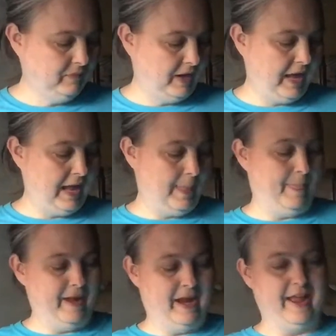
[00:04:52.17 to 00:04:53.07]
and
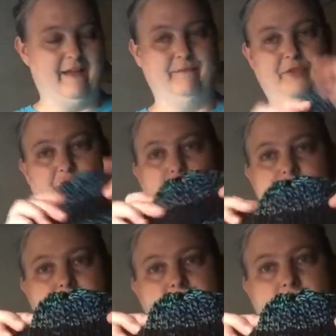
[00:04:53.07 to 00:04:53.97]
then I have this one.
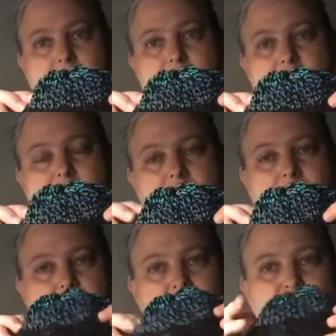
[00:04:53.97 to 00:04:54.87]

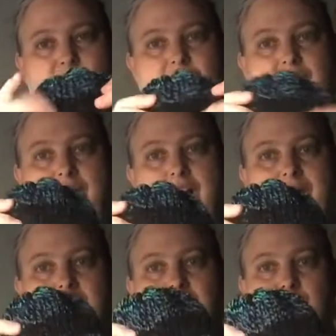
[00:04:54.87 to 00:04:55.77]
This is I
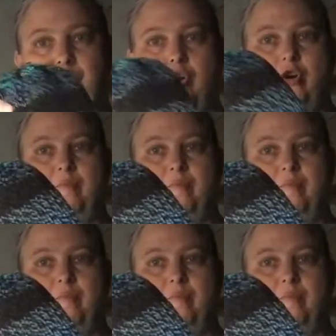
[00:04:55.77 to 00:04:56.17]
love this yarn,